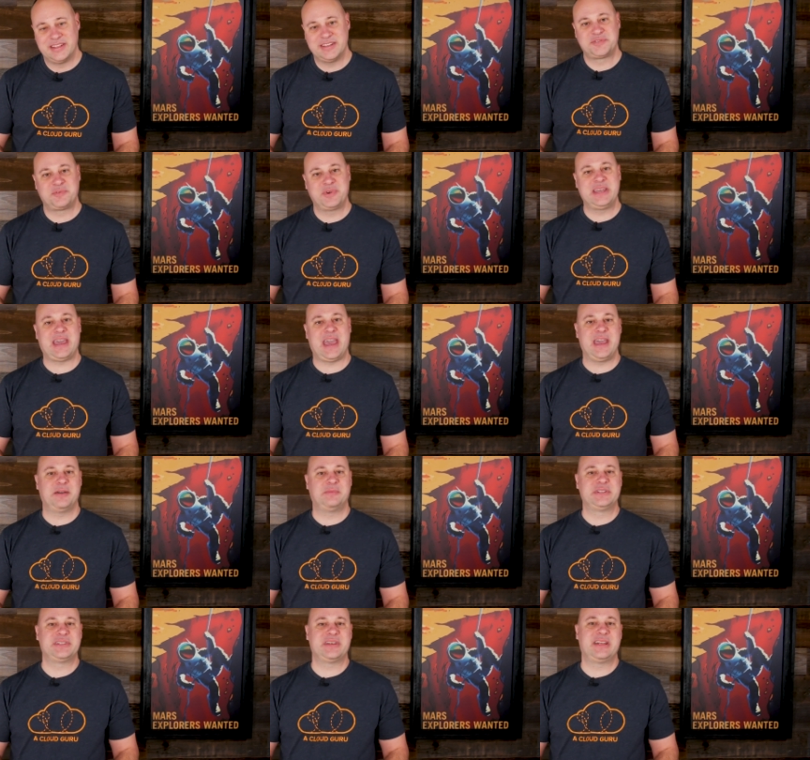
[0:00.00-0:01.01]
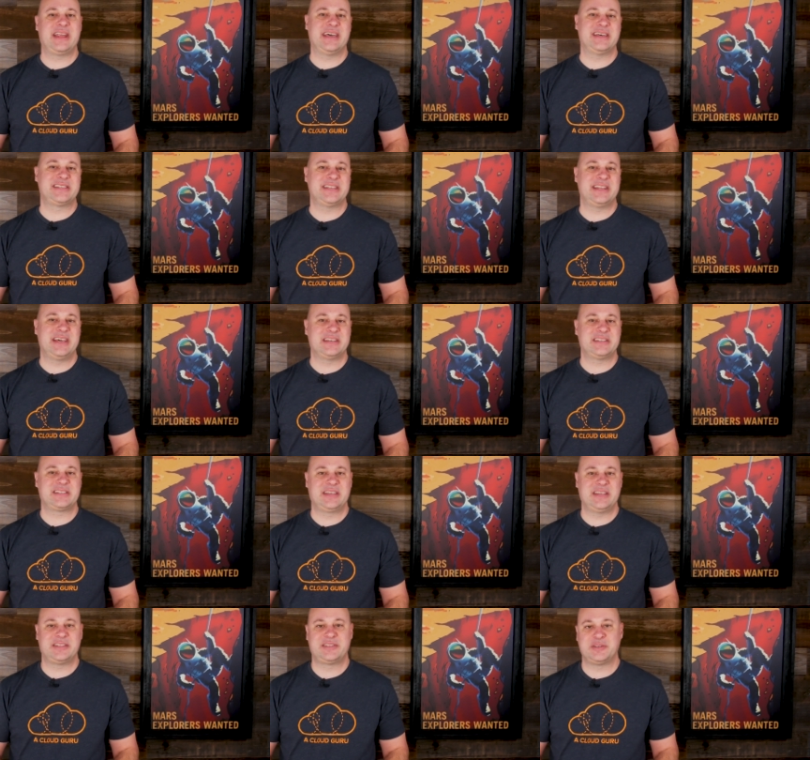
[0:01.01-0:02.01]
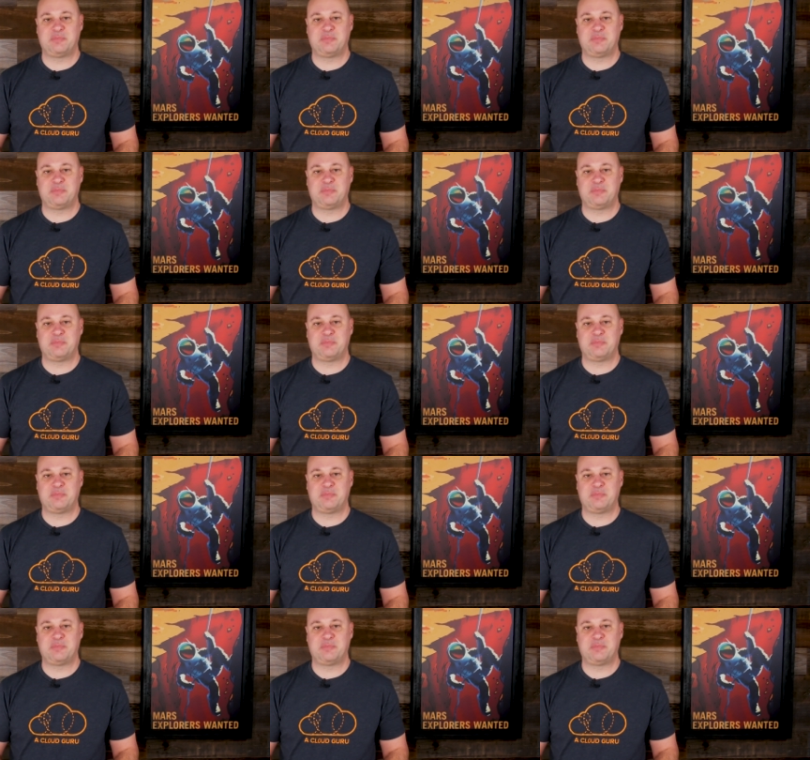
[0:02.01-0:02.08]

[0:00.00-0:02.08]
This week, Amazon SNS gets